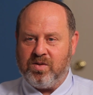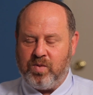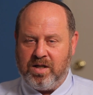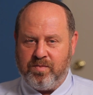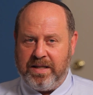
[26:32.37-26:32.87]
as
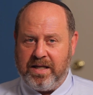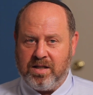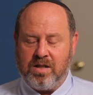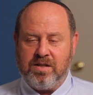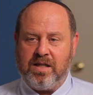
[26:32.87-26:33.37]
we begin
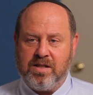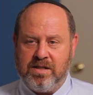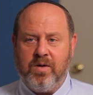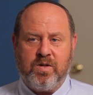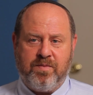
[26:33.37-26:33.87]
to understand the
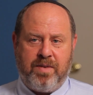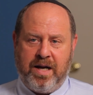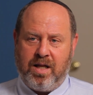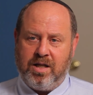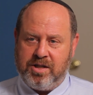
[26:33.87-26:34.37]
secrets of
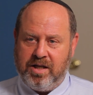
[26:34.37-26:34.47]
biology,